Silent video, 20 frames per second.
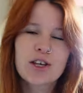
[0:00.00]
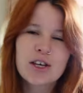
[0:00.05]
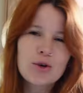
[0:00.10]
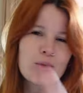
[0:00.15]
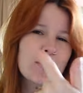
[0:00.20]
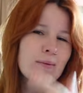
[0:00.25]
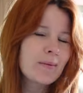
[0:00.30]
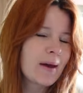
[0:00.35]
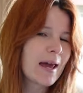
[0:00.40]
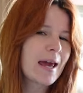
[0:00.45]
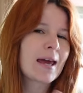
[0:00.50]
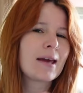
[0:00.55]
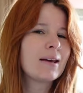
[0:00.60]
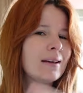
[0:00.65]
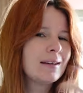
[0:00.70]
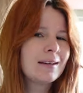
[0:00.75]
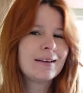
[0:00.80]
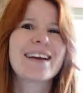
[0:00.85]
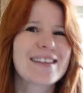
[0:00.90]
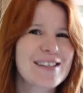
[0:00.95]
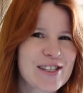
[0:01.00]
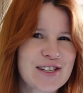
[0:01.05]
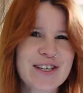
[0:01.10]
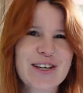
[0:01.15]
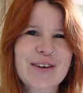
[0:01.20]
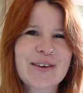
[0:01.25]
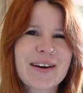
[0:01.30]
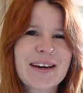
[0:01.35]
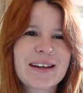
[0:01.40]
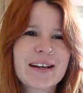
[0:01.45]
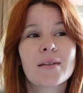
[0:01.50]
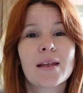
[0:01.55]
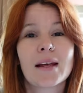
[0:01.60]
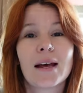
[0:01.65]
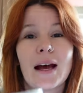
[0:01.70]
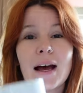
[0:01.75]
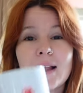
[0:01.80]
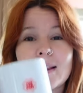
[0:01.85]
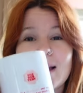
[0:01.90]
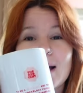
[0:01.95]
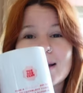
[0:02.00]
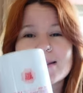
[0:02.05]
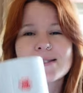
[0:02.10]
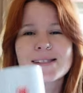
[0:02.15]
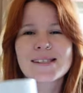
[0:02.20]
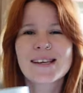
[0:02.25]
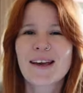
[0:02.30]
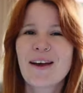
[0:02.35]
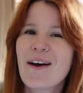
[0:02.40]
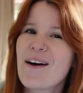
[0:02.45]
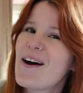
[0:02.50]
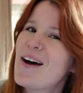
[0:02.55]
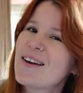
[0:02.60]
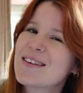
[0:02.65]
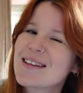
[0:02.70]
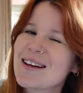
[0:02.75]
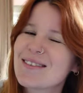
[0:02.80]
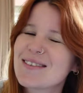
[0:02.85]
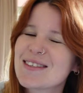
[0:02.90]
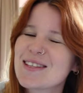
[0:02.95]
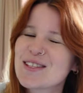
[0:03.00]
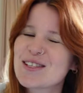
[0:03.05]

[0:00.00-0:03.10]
You and me, let's do it. Alas, I'll chat with you